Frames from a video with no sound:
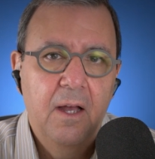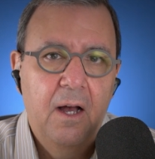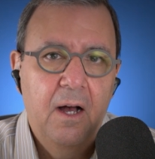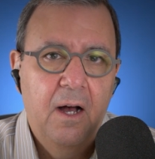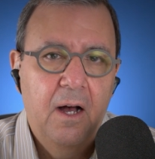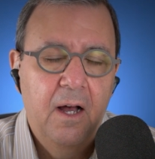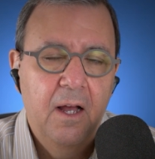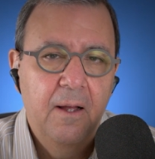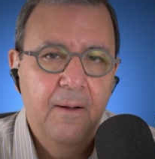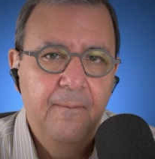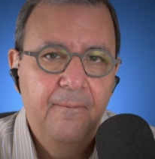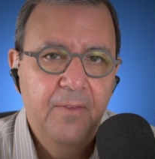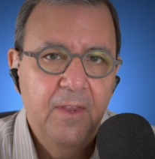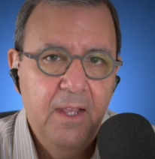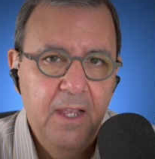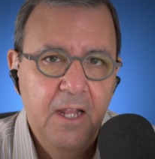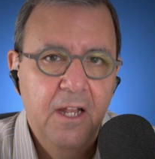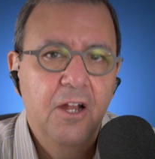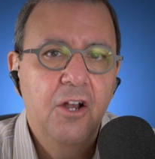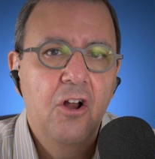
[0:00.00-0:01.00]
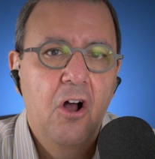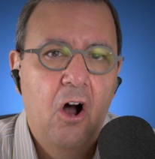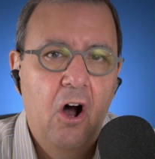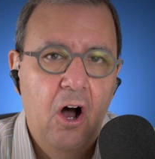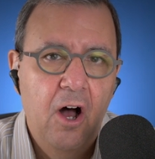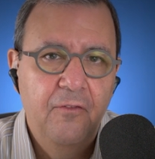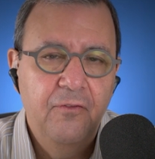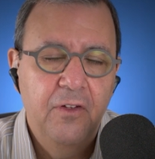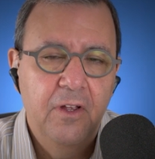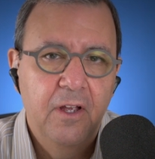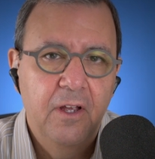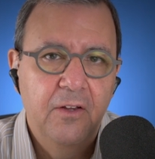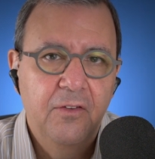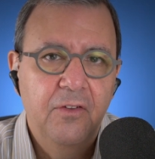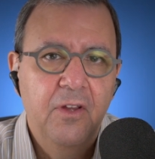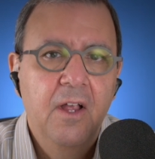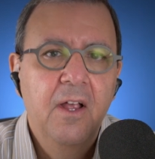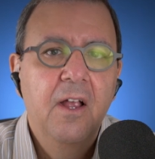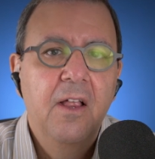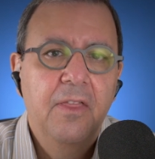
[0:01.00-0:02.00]
Uh, in an
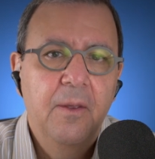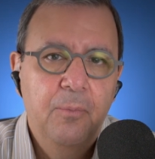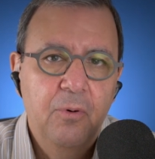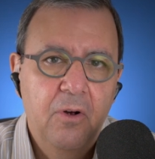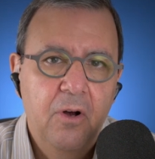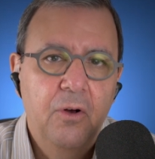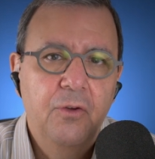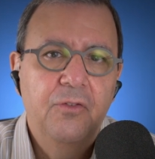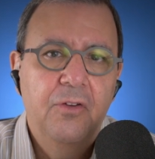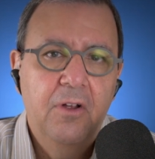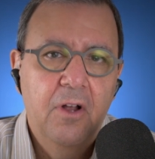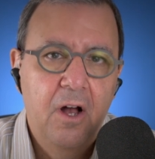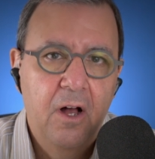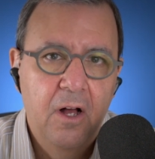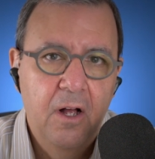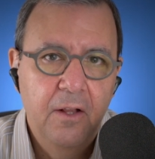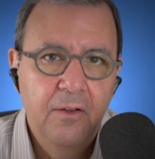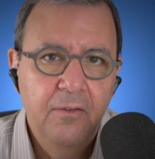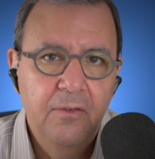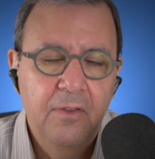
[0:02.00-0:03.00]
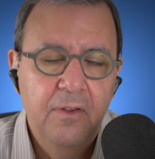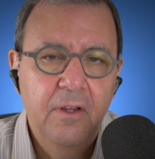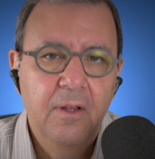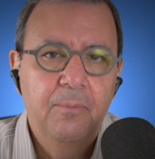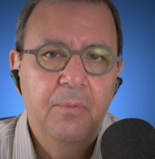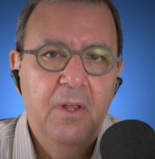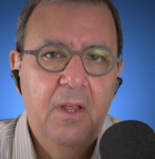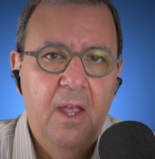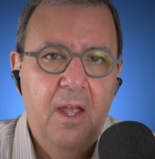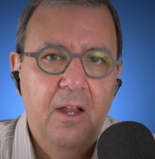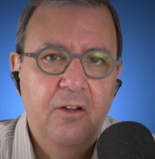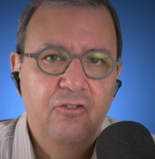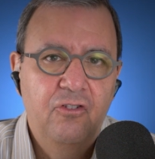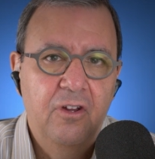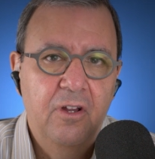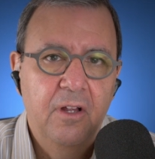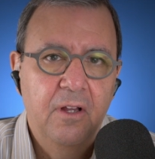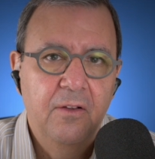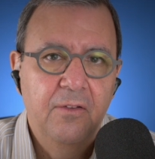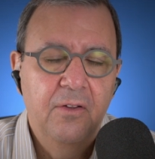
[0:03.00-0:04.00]
office, the pros, the cons, the
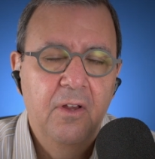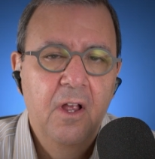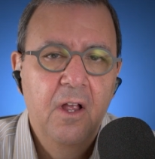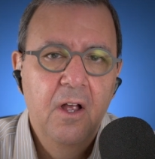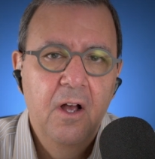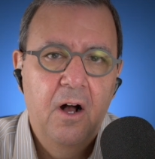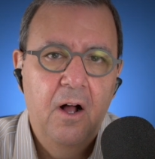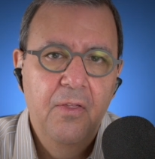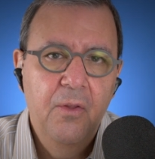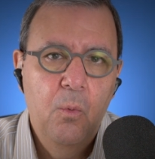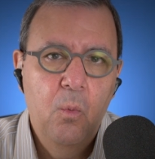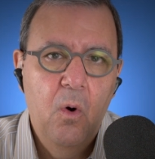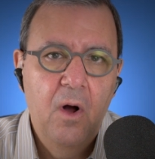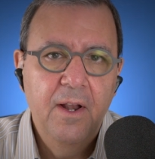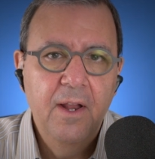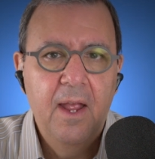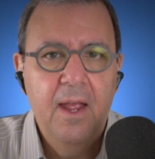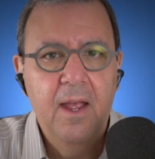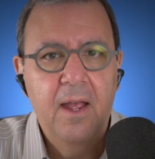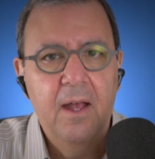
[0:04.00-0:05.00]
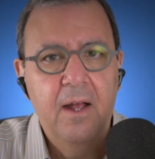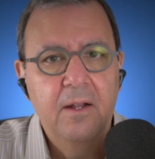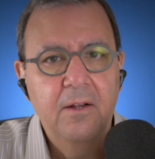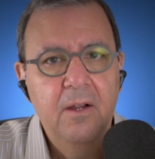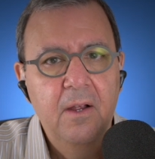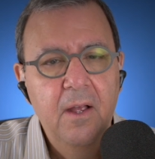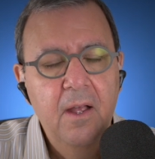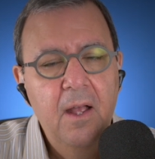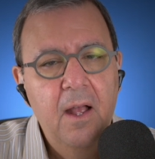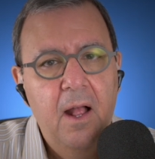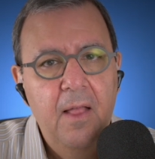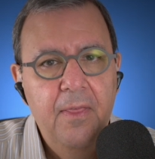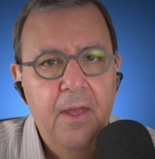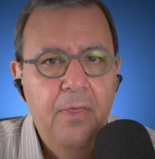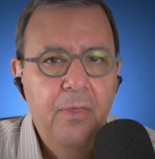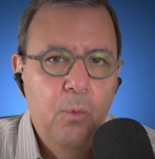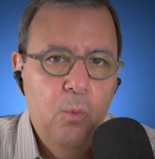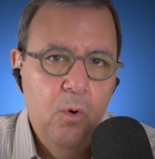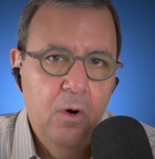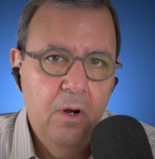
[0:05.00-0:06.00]
implications on the one hand, and
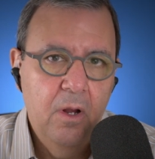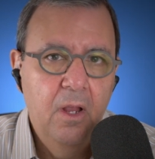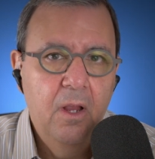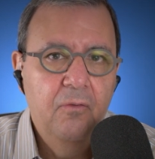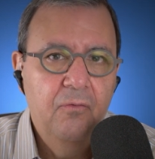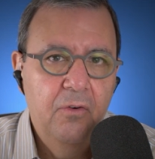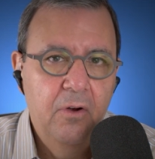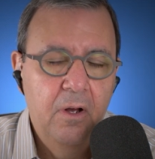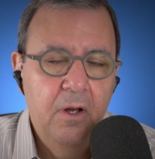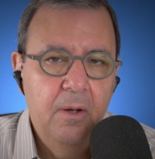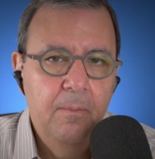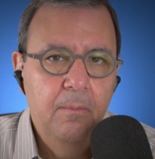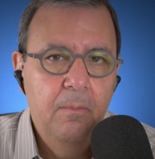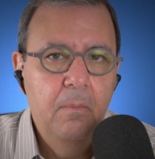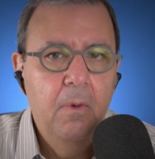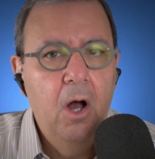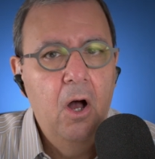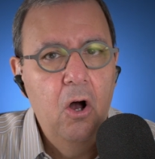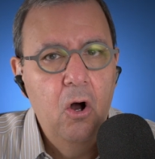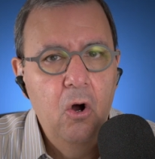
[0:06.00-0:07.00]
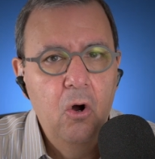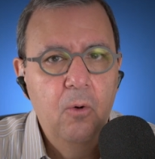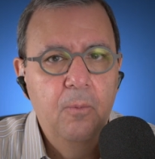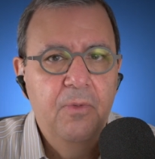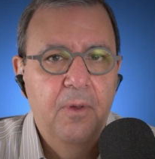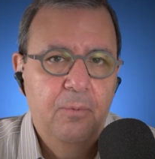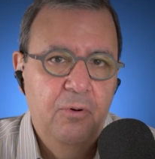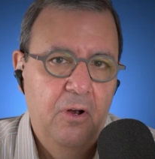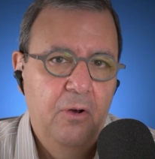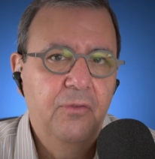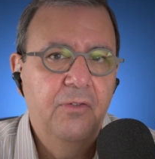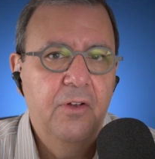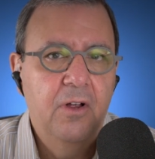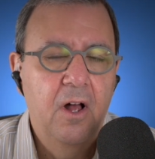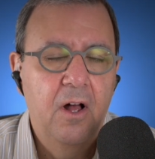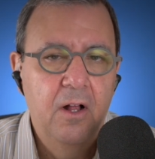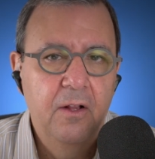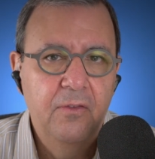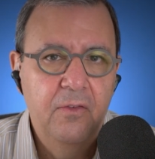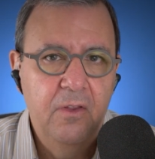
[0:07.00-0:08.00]
then the working from home, the pros, the
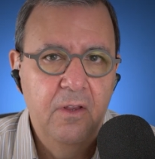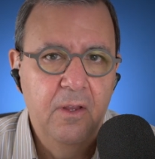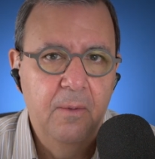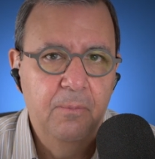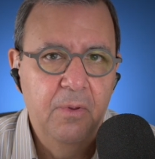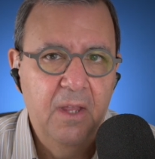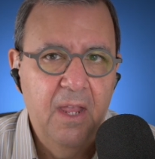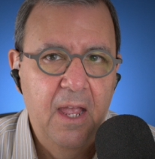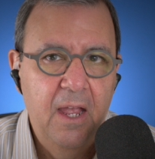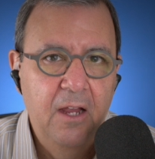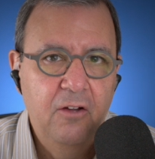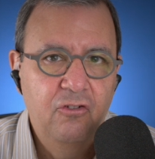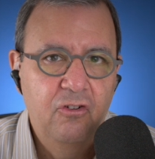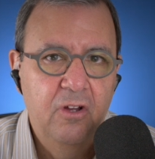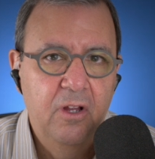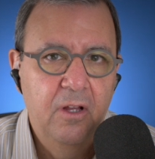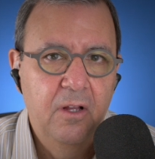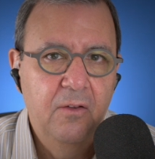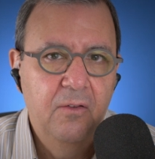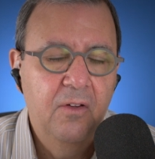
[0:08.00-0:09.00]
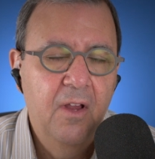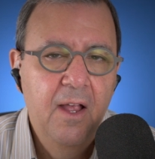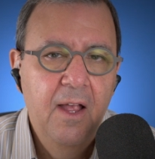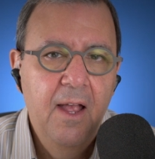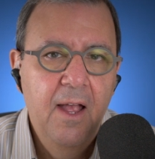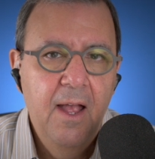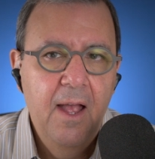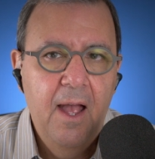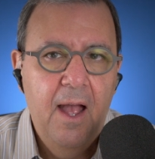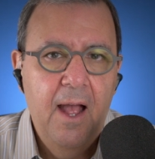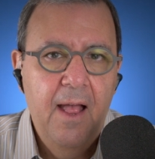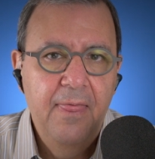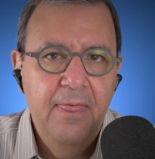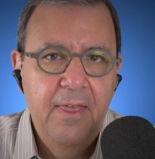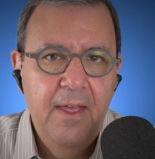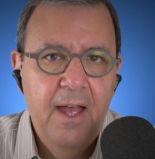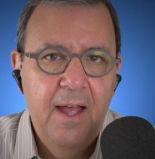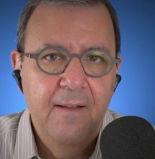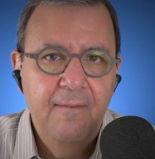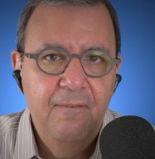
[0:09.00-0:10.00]
cons, the implications, and
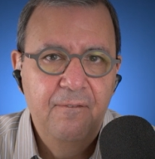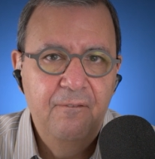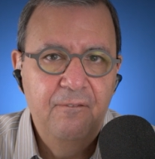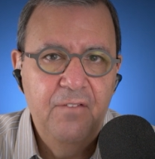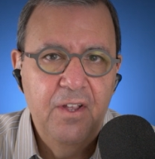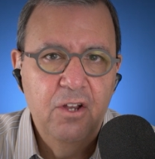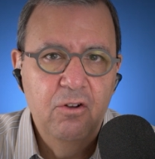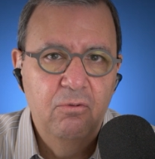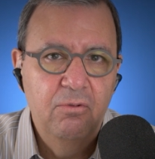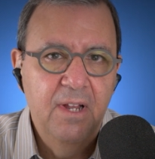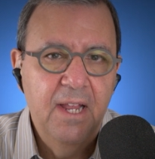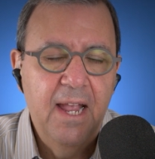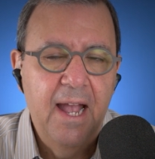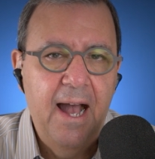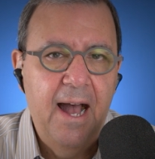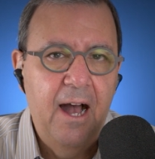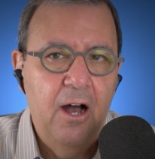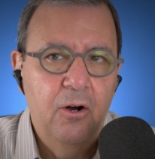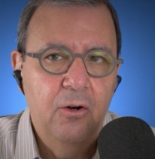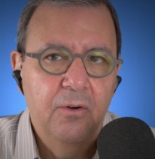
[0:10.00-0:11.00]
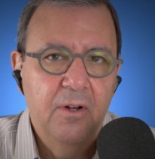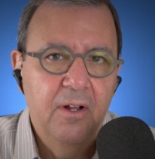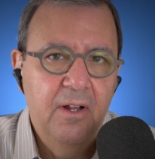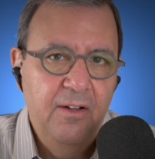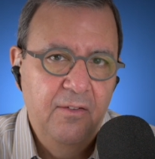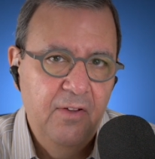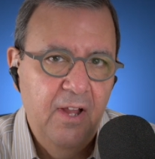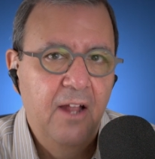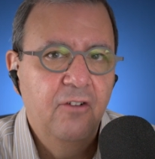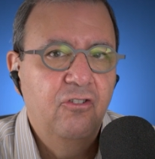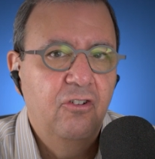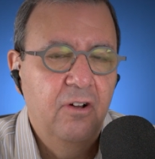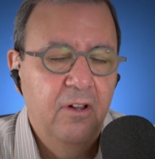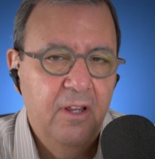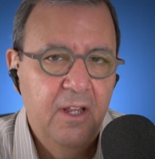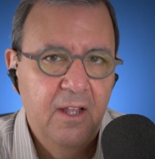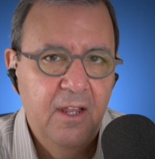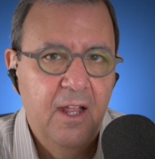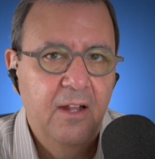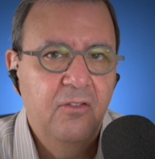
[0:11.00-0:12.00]
then figuring out
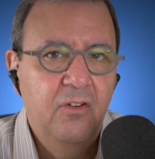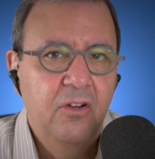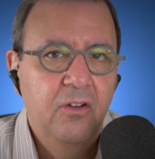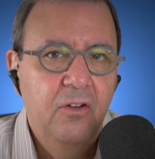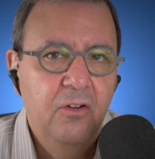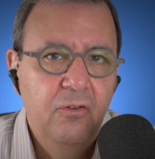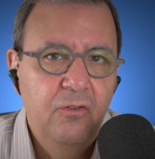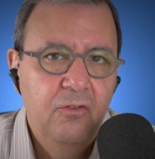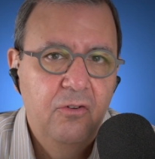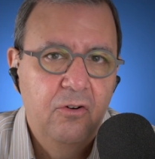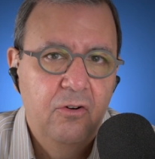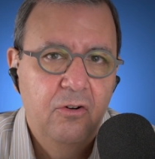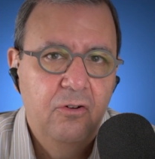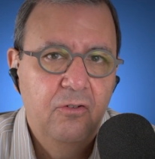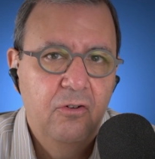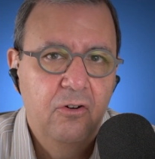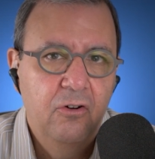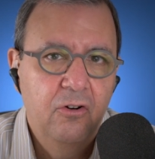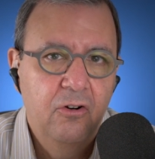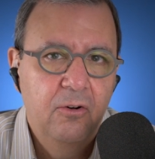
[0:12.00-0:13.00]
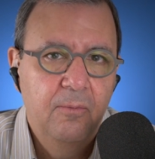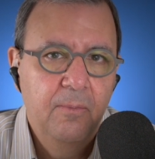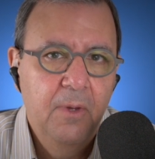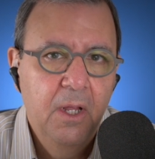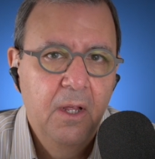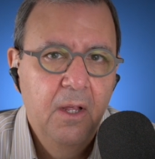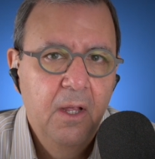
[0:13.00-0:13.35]
intentionally, again, to use your term,